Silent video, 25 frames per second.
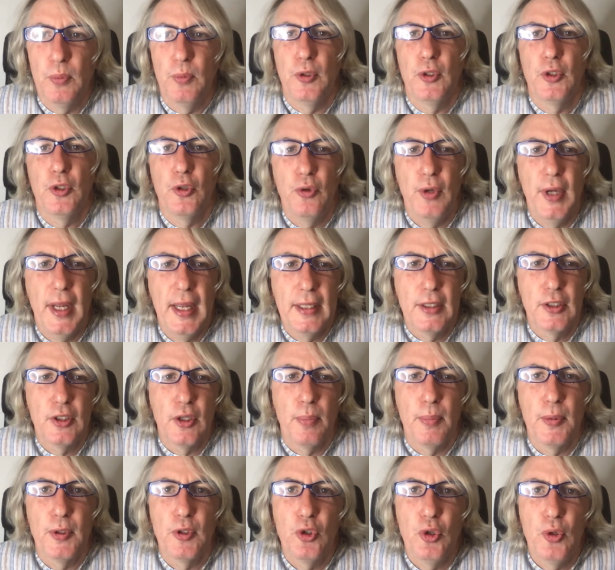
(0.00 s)
which creates
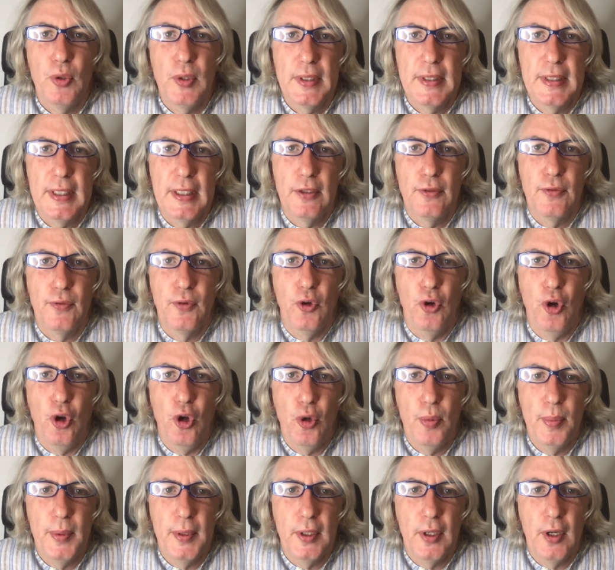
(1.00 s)
opportunities for
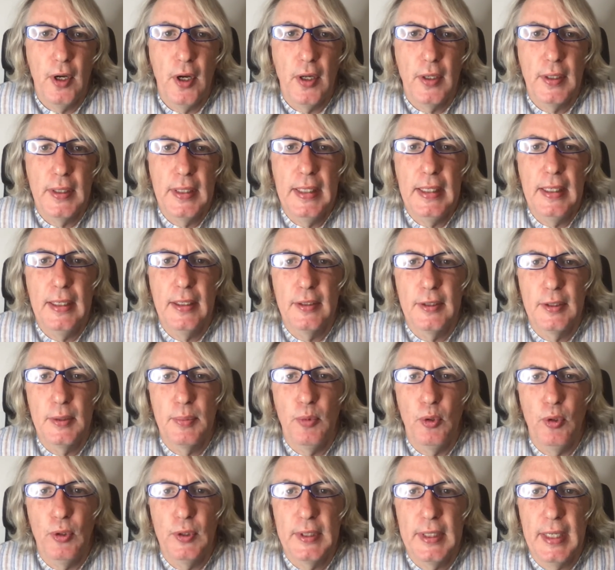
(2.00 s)
urban gardening and
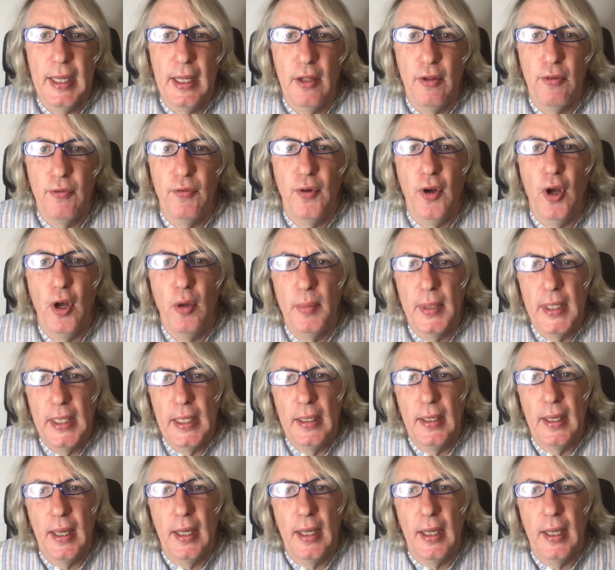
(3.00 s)
small scale farming